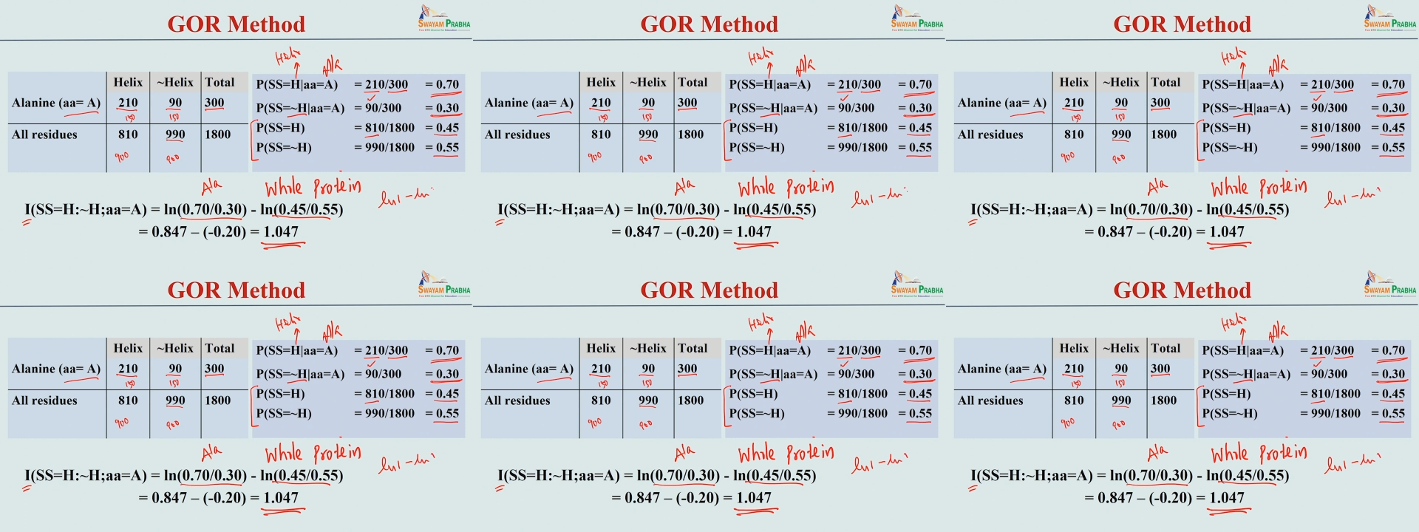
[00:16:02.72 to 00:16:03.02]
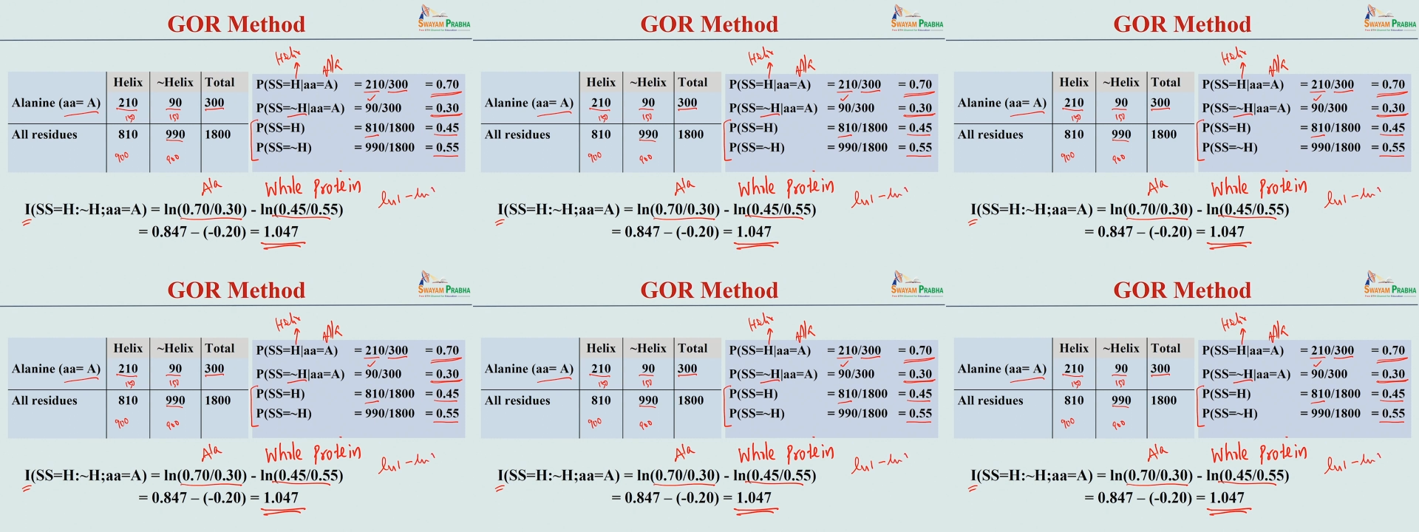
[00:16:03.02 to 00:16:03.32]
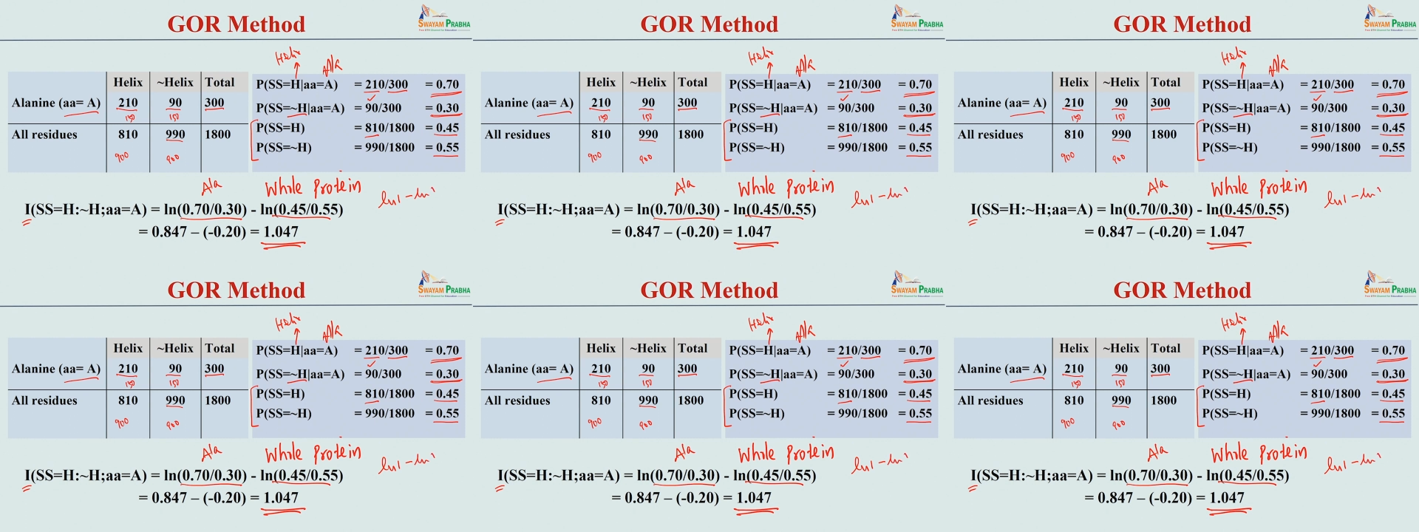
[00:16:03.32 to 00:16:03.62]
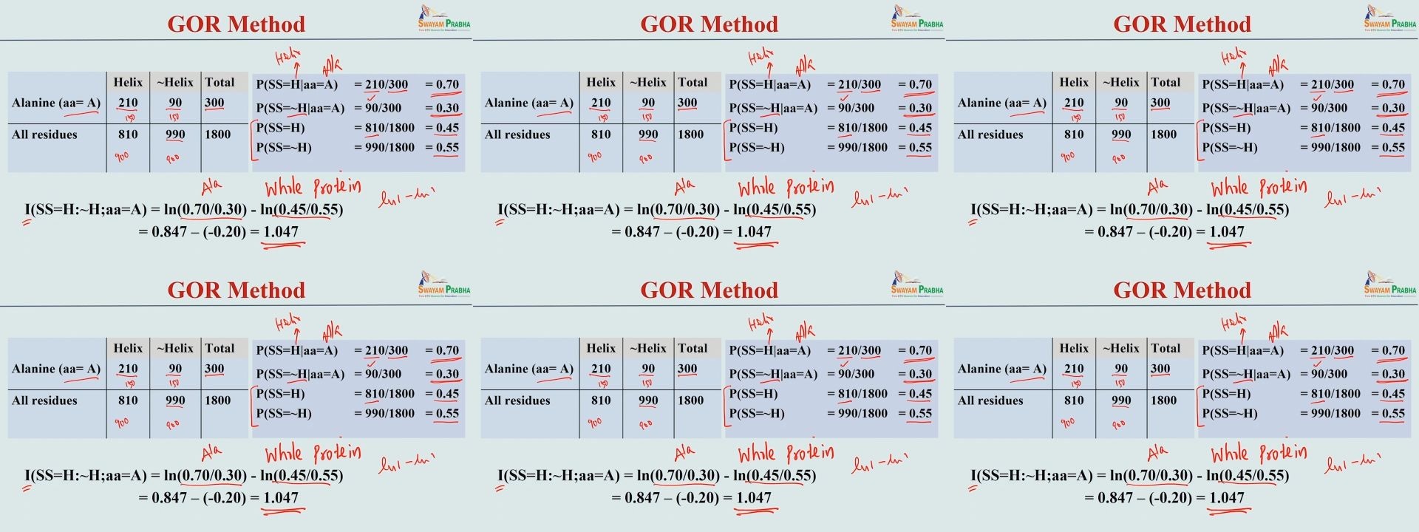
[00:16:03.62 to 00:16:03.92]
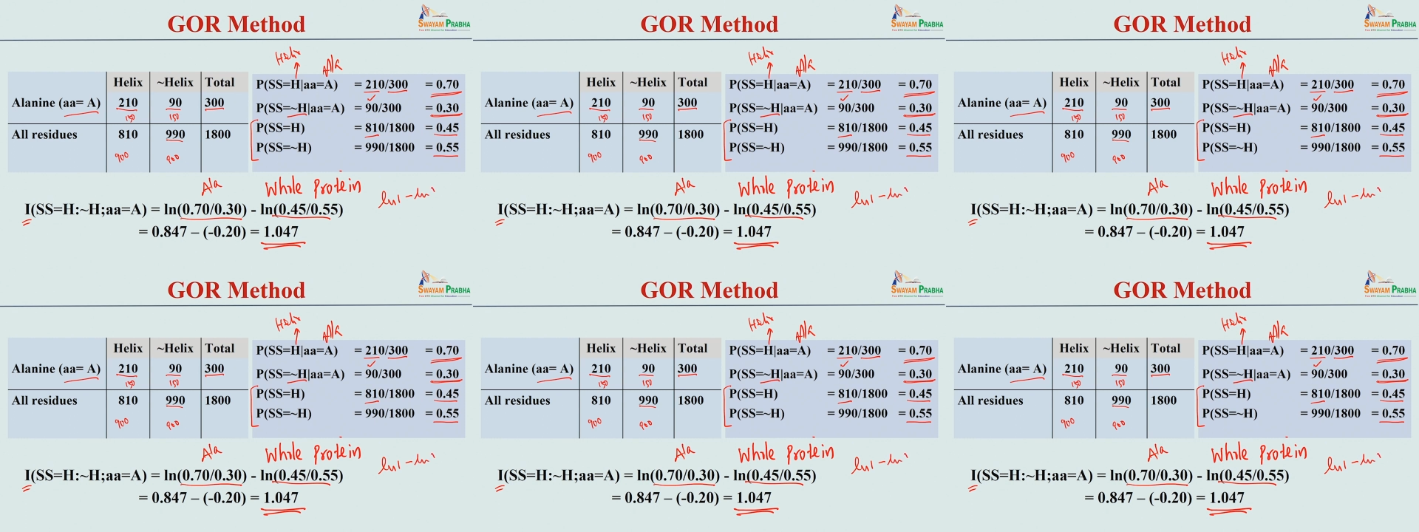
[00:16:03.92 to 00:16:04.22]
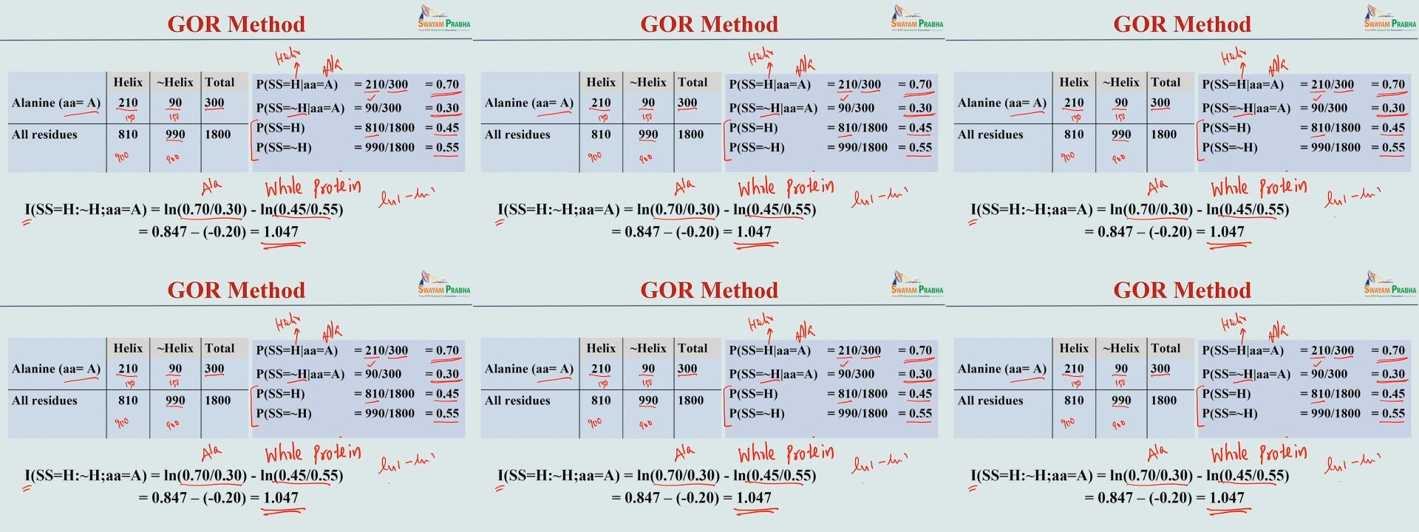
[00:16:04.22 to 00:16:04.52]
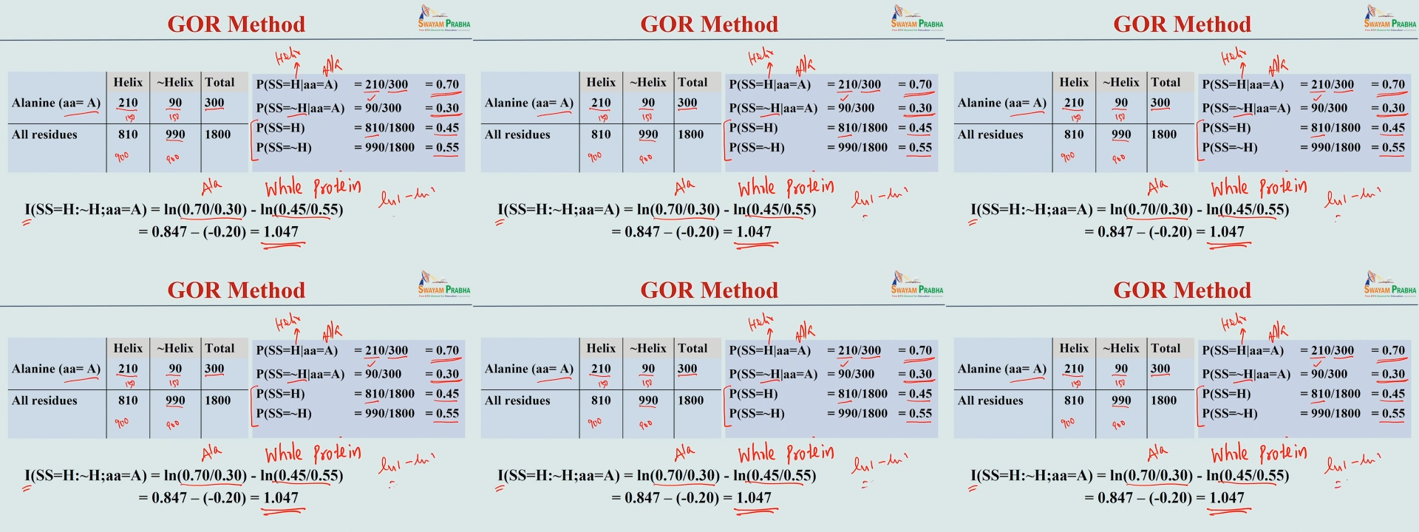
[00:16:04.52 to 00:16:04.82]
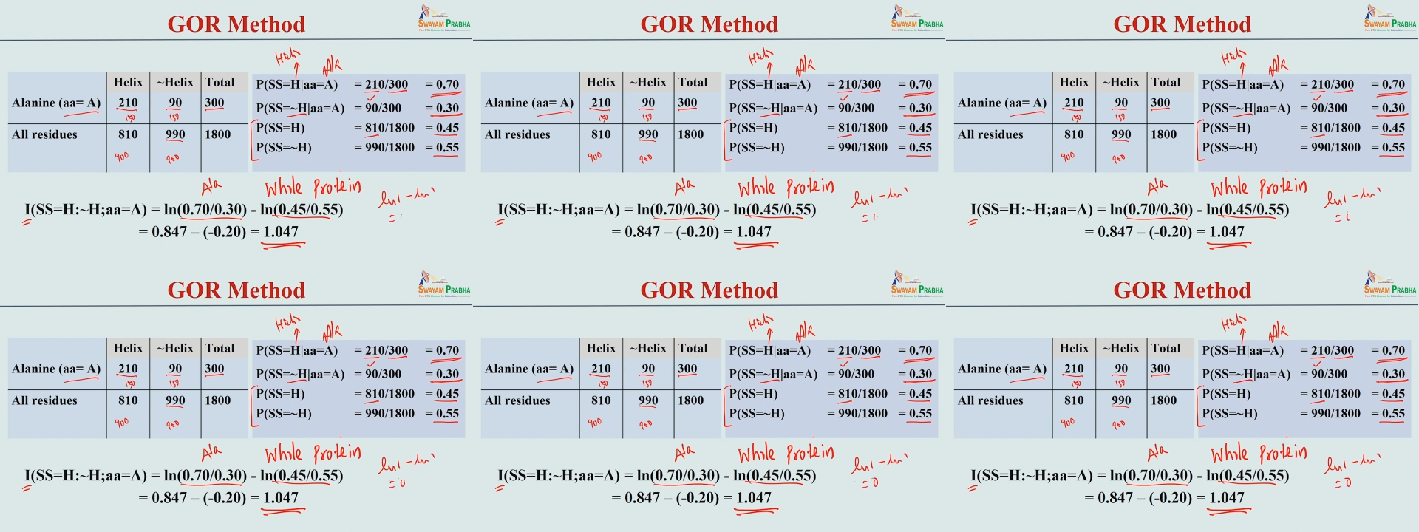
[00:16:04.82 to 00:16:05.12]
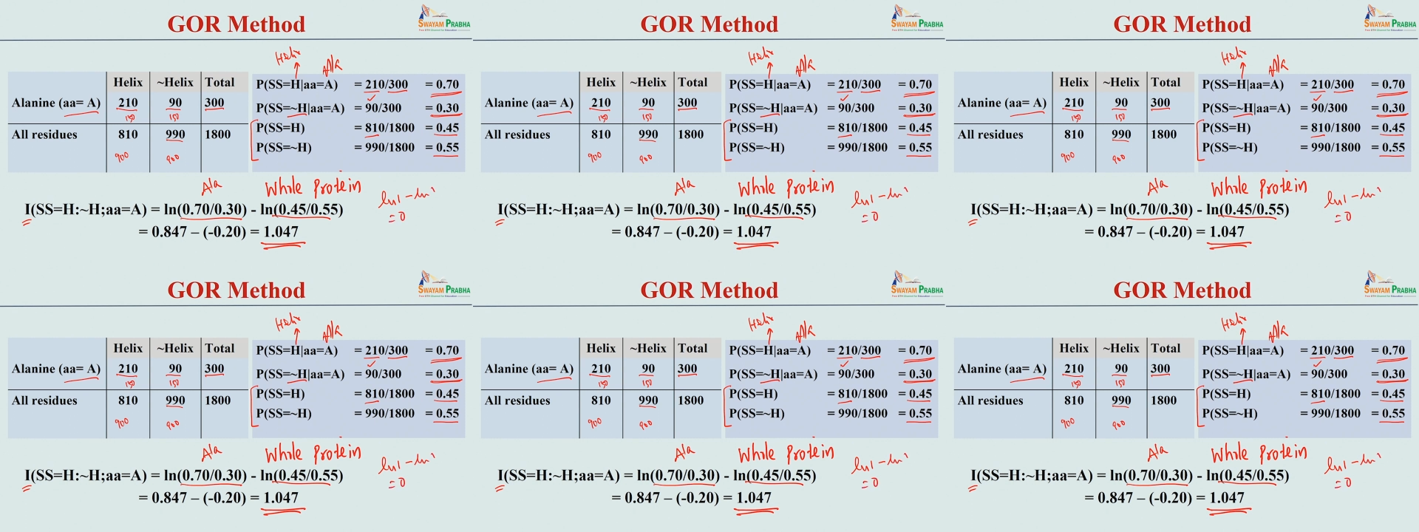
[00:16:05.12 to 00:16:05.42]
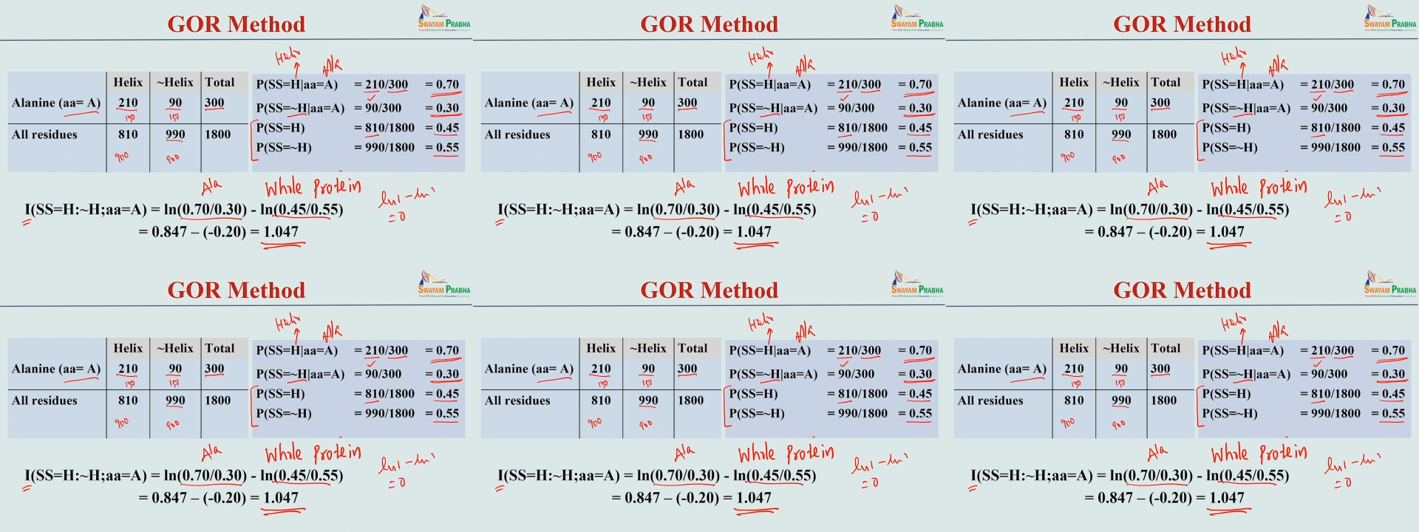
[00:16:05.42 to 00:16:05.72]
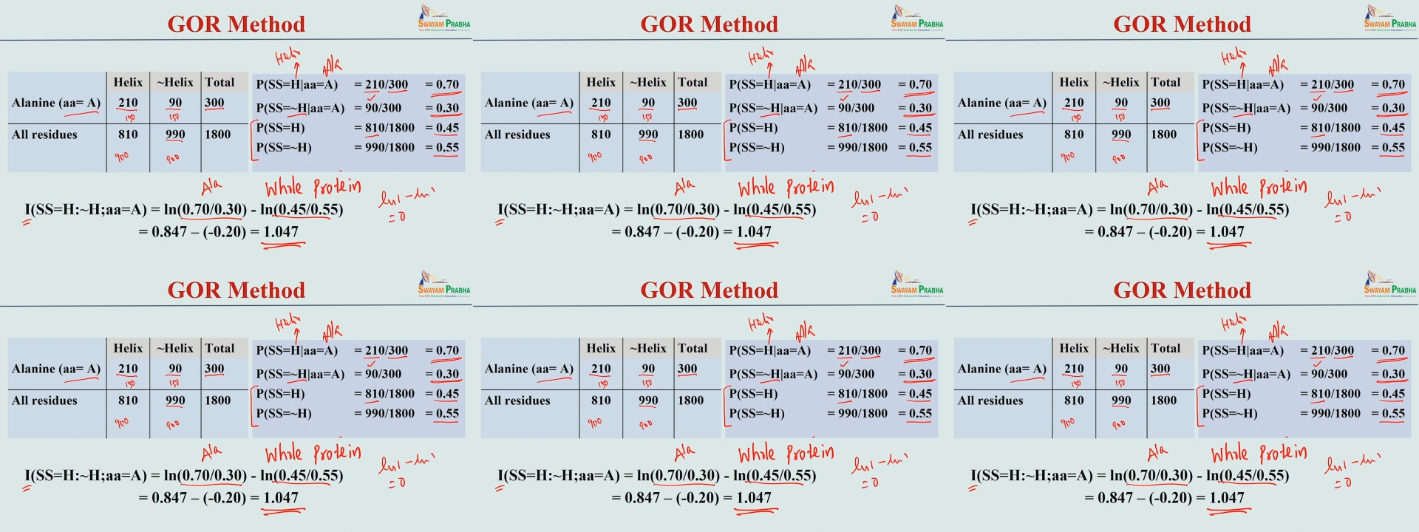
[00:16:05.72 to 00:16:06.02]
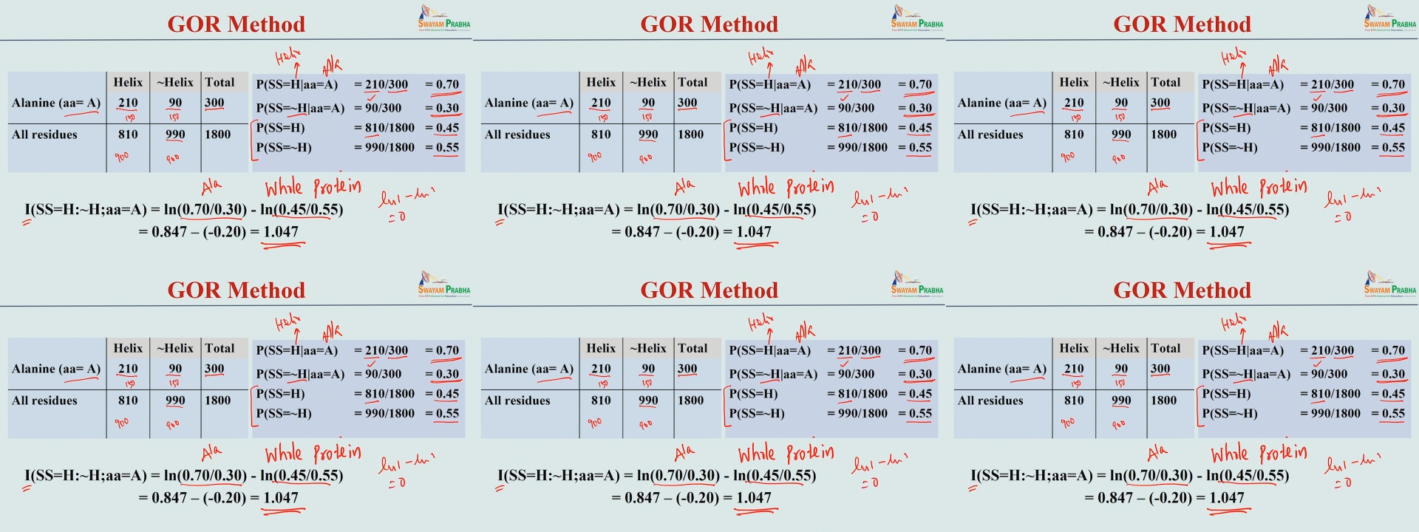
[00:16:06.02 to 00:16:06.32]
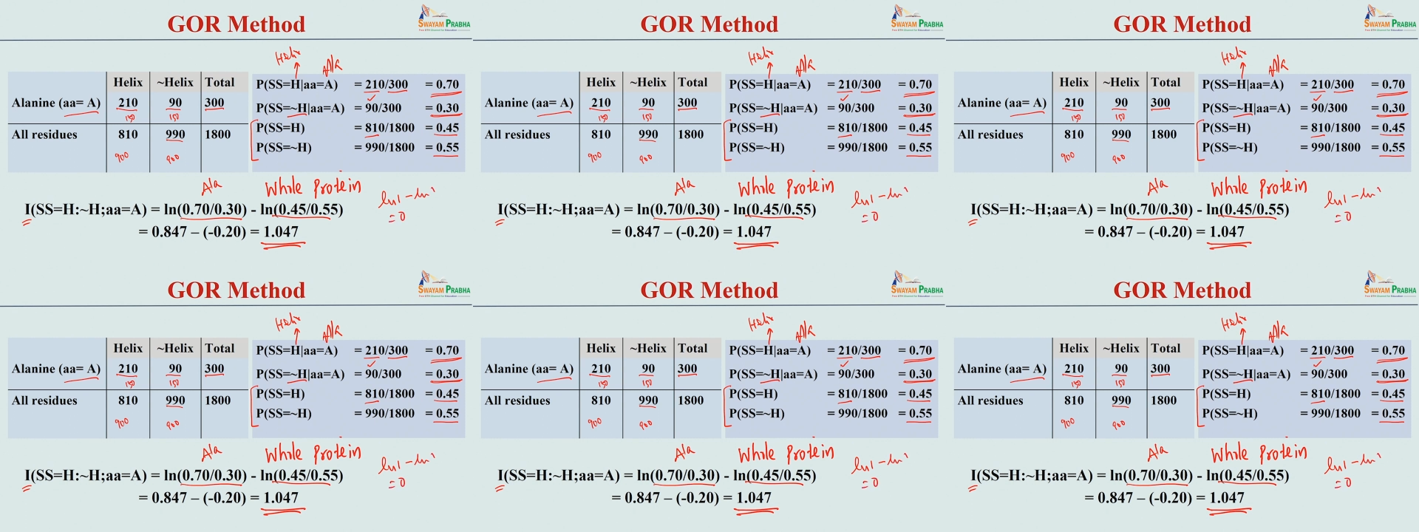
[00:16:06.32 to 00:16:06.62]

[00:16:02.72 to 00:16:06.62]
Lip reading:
No face is visible, so there are no lips to read.